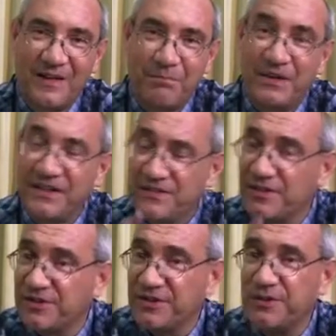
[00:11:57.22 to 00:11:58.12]
but it's
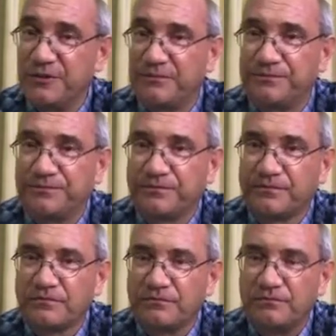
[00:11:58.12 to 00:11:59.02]
not you
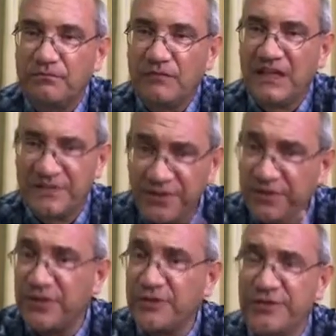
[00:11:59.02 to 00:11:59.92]
it's
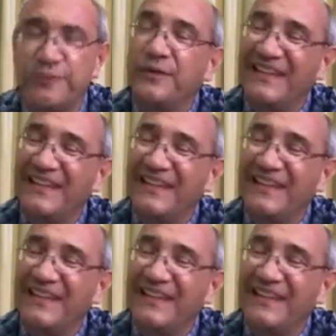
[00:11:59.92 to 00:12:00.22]
not your true